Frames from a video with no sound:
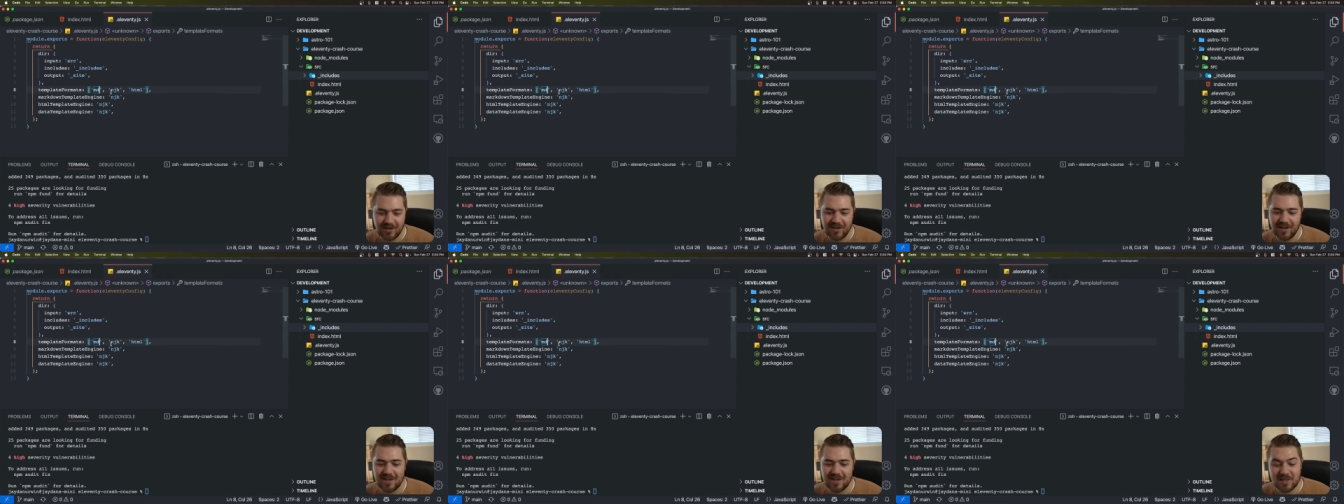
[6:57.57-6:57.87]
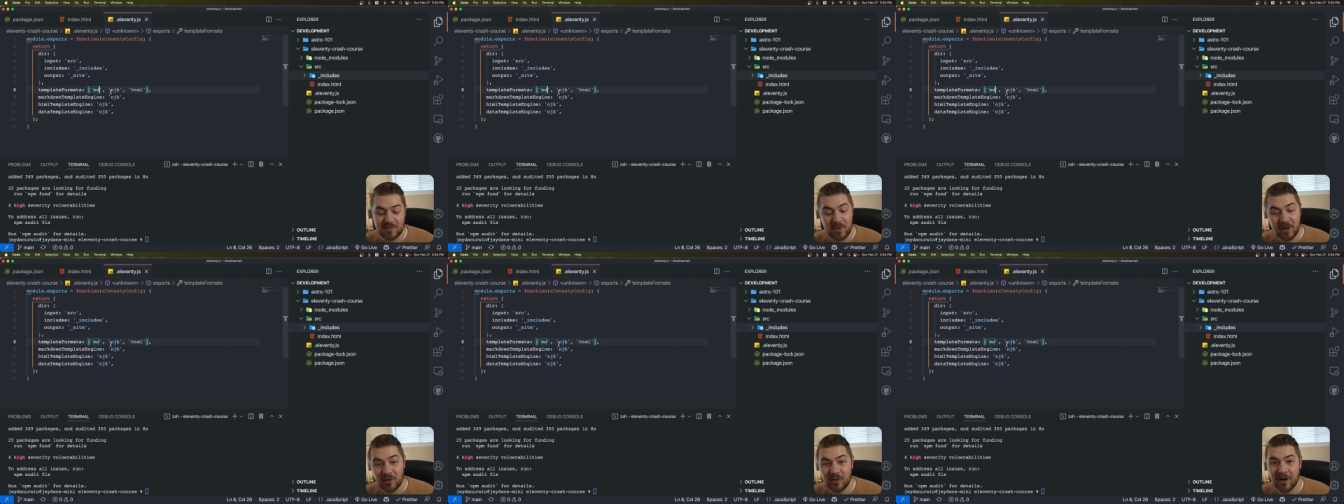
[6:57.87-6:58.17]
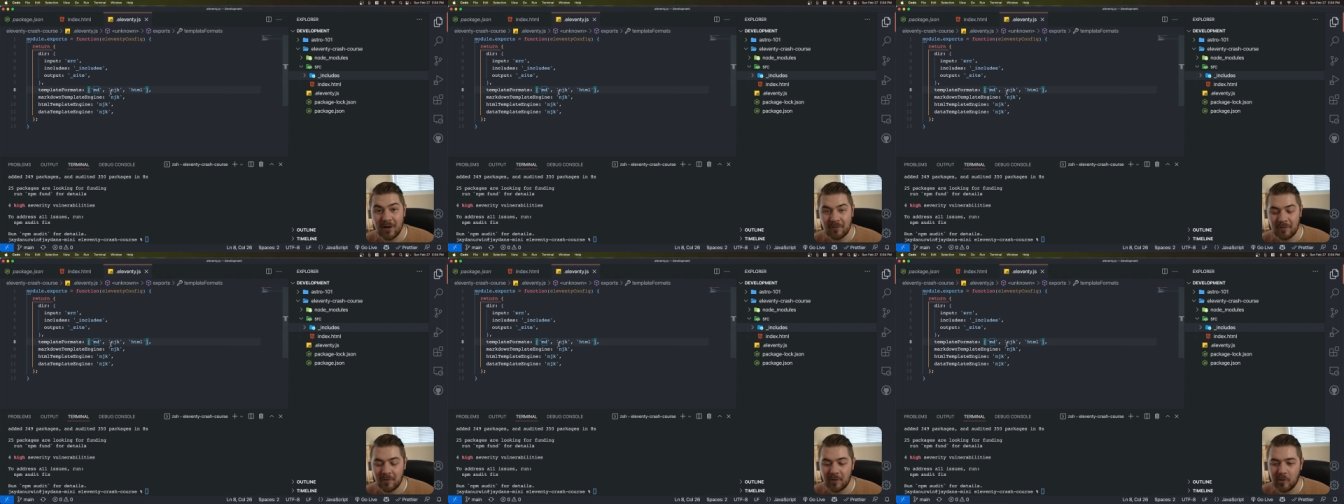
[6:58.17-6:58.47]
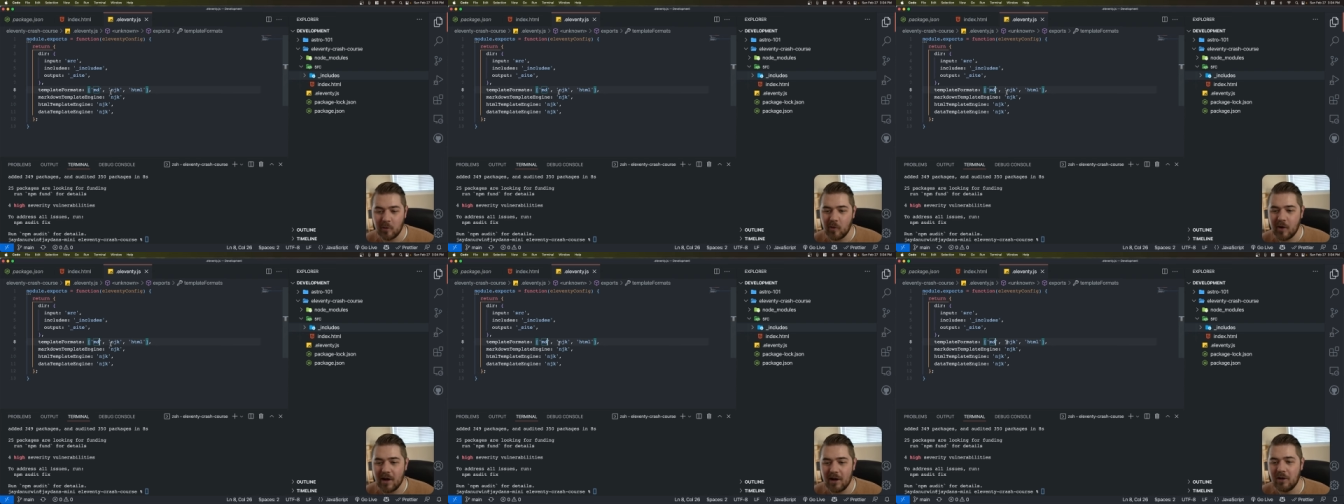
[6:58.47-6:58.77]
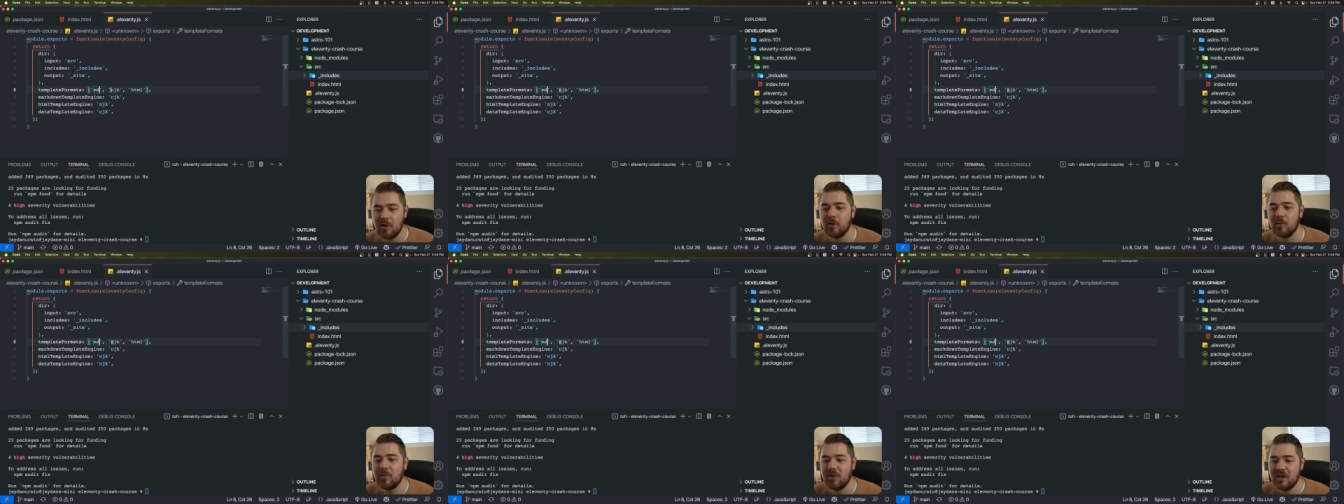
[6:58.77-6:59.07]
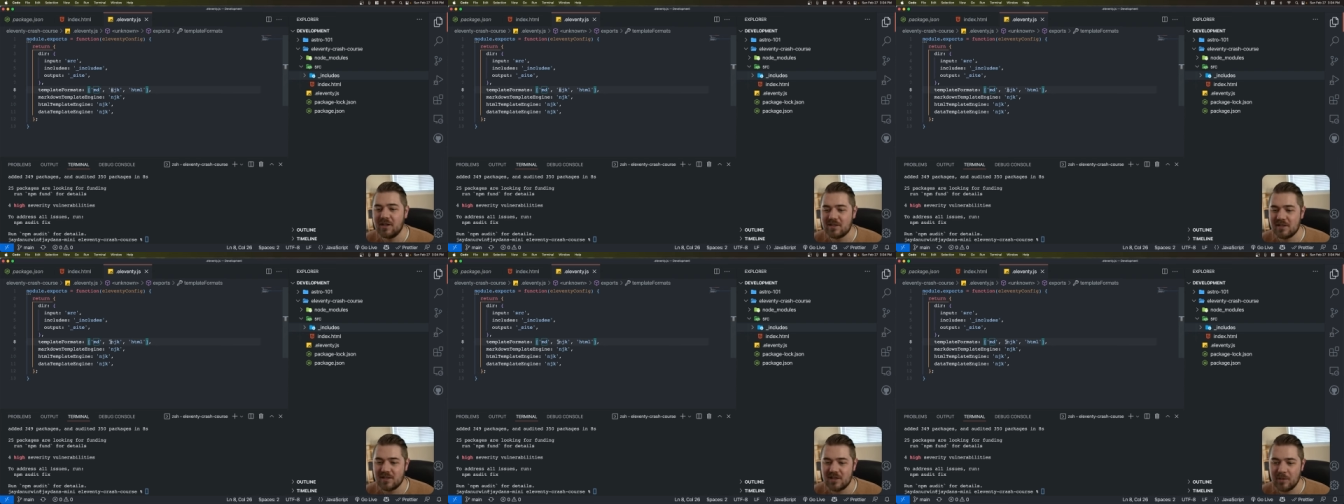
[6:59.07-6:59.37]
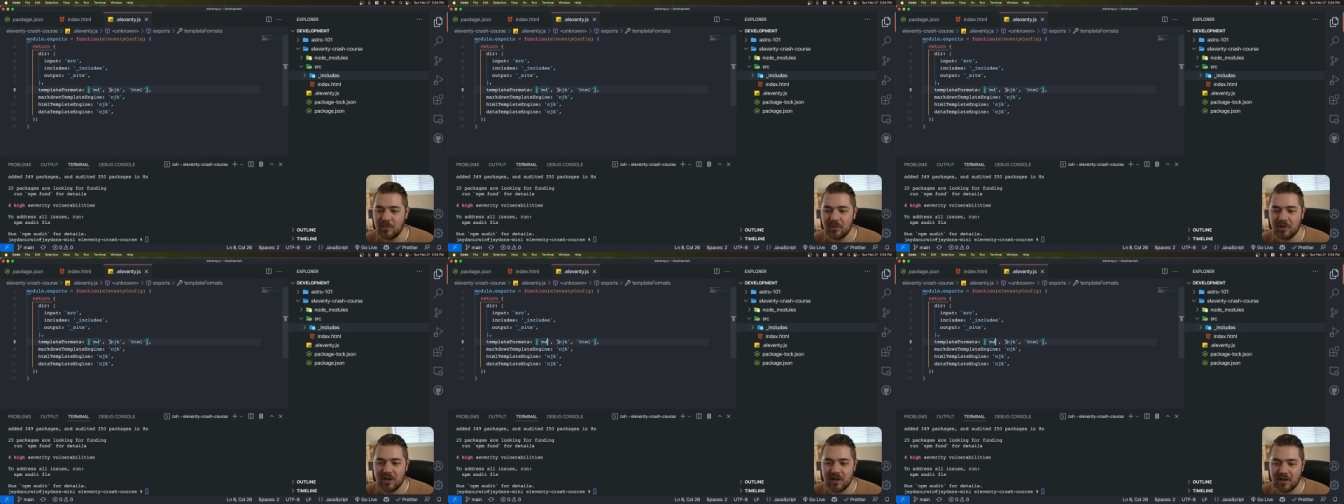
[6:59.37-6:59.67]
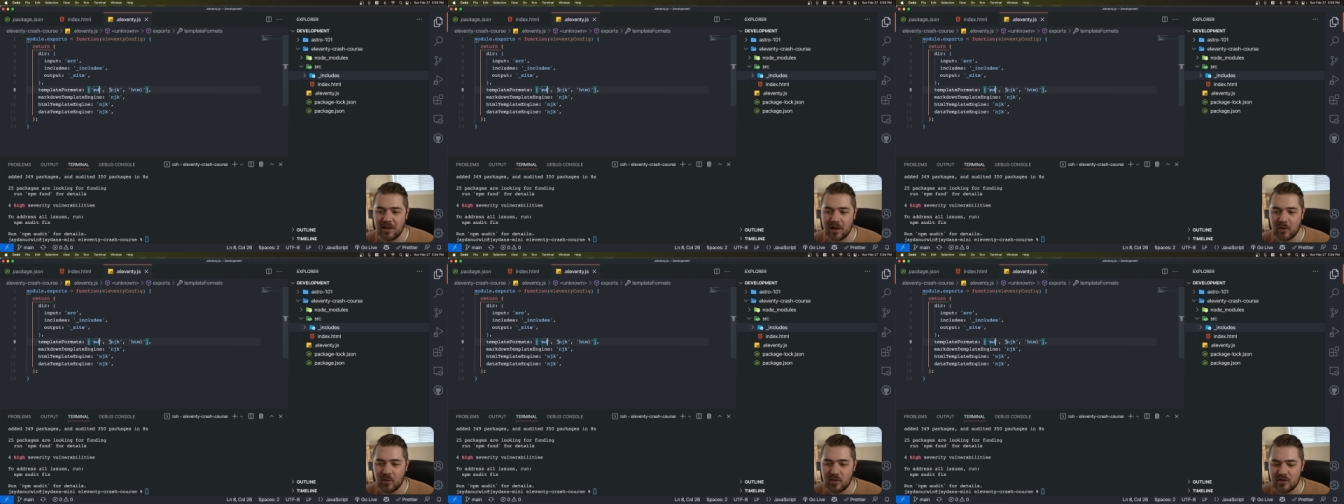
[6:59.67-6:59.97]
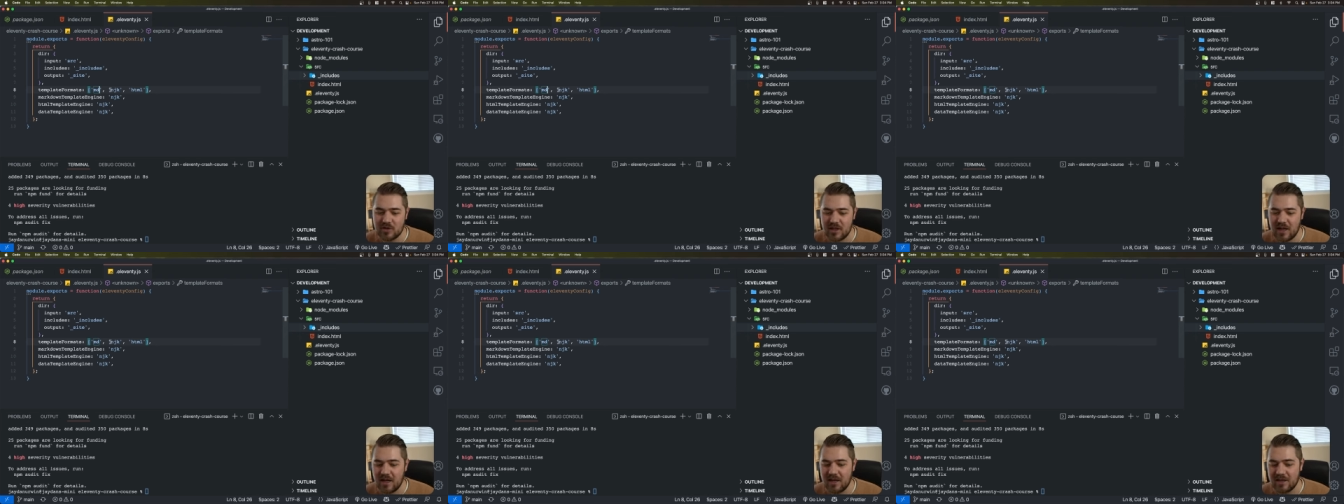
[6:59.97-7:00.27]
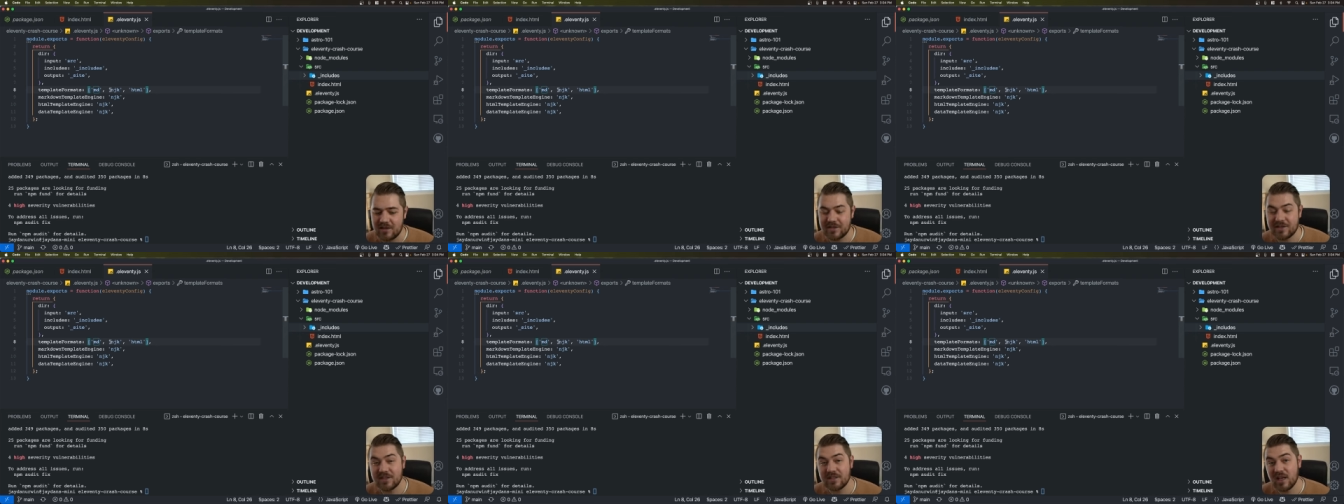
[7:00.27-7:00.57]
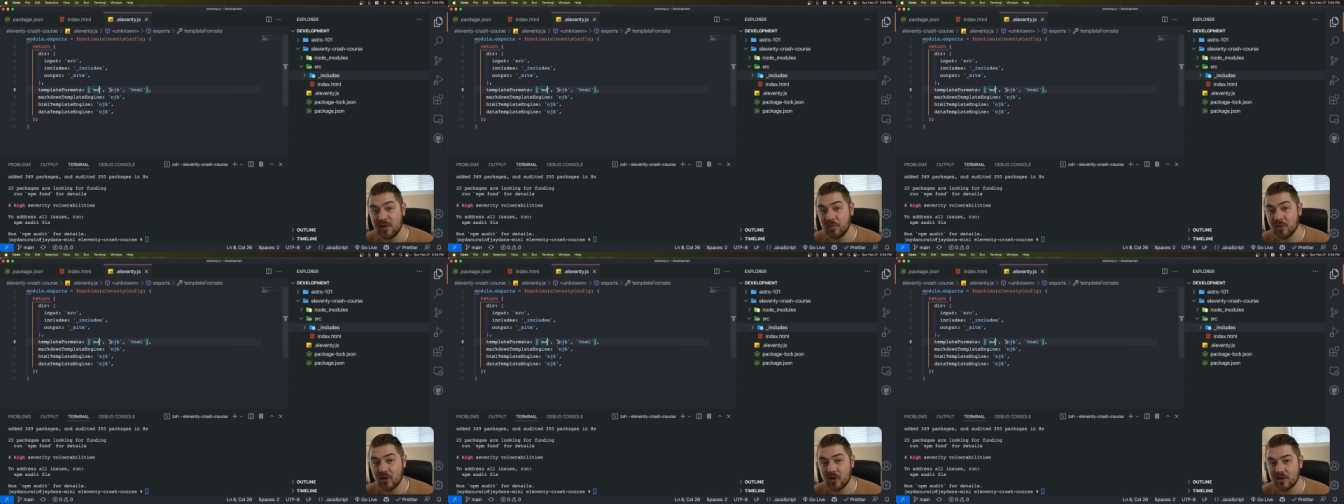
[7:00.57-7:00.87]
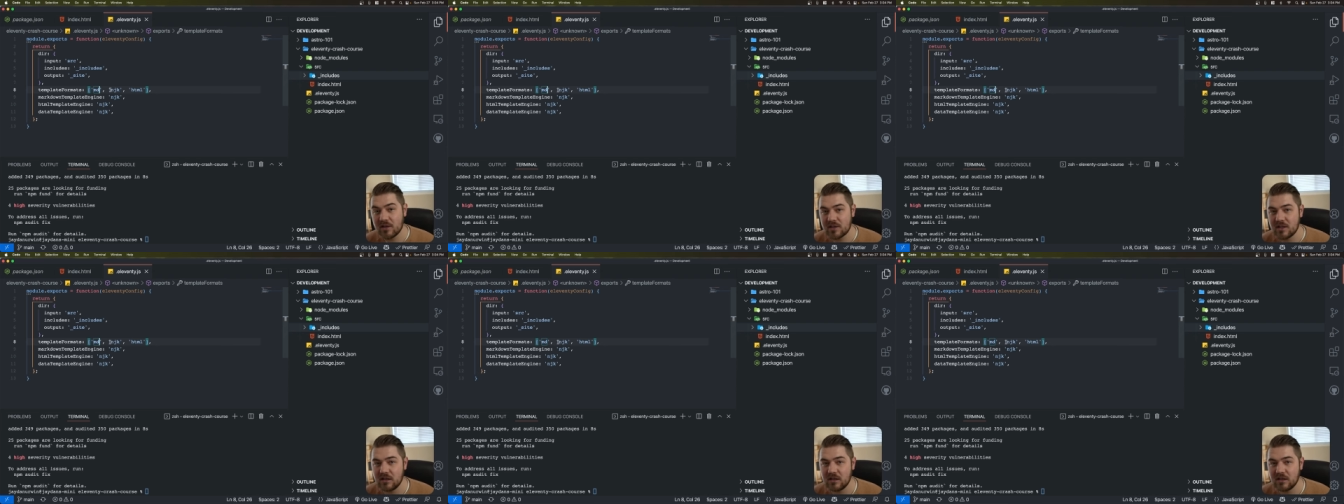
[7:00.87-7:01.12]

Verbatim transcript: uh, it's been around for a while, but it's a templating language that is similar to